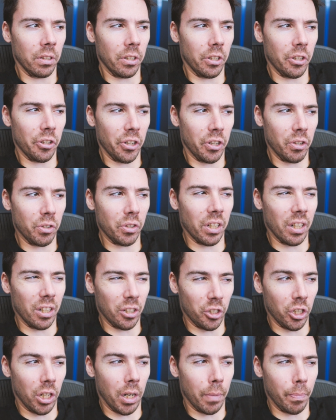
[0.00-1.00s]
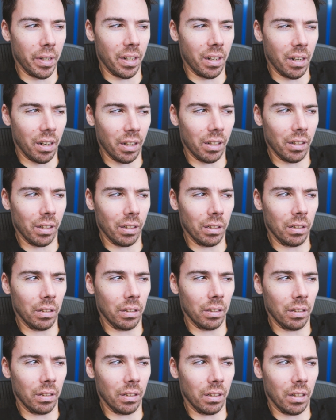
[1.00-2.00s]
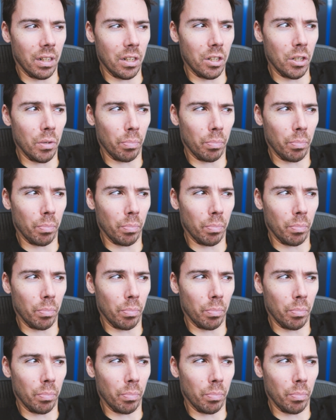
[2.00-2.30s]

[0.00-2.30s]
You're using a shopping cart, and